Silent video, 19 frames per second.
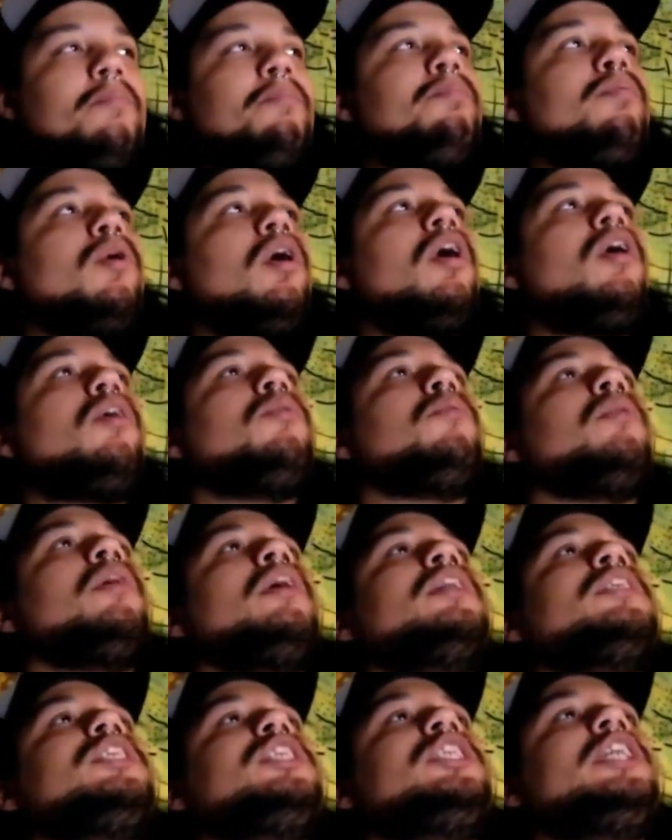Bro,
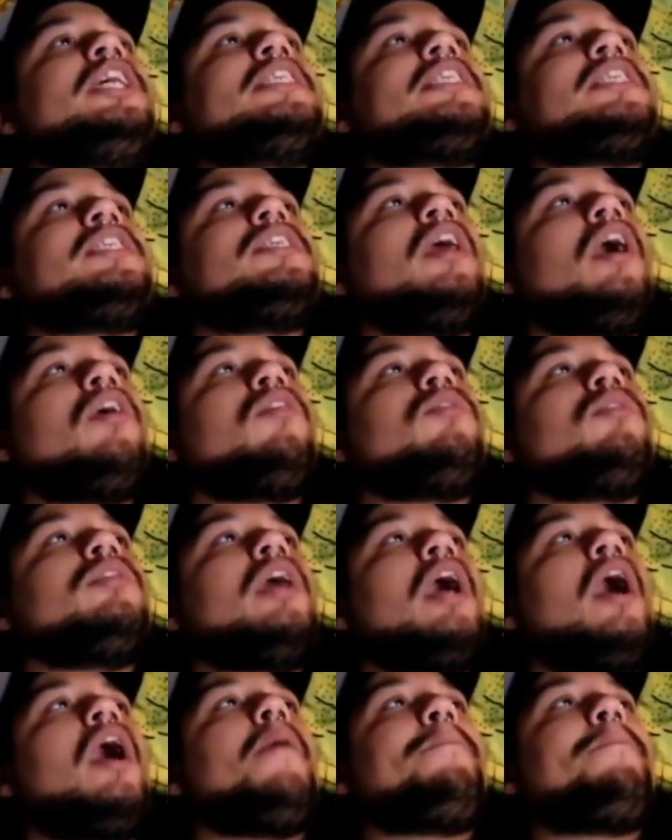she snuggled
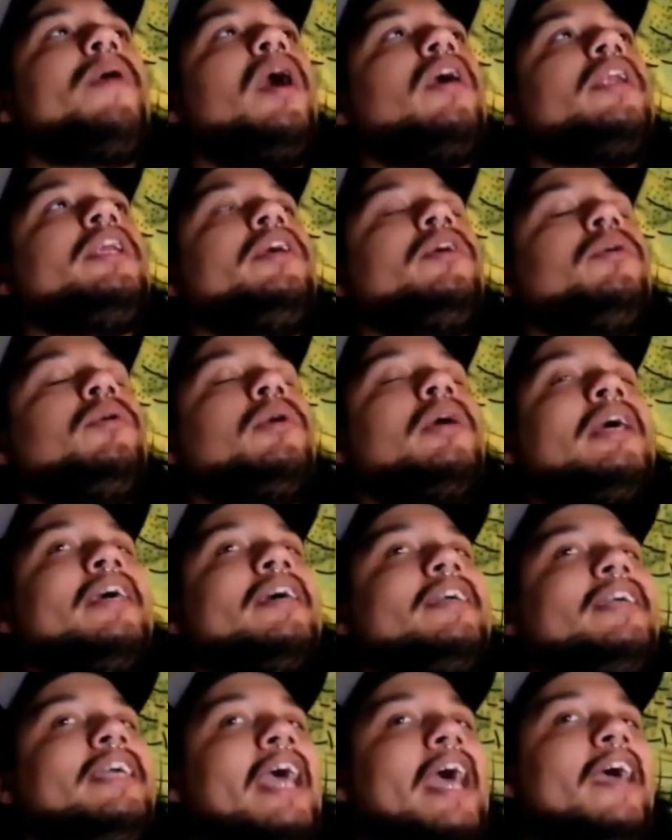up on you,
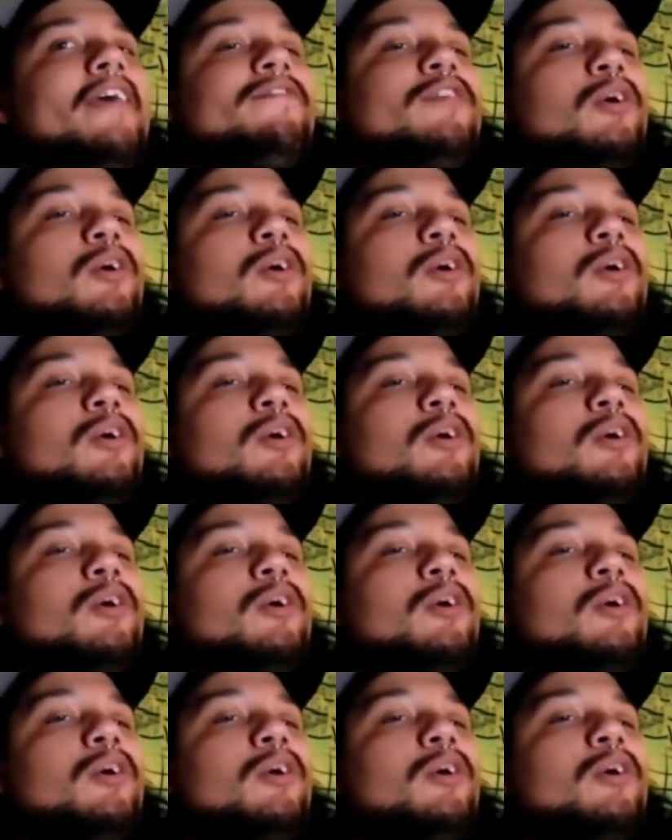gave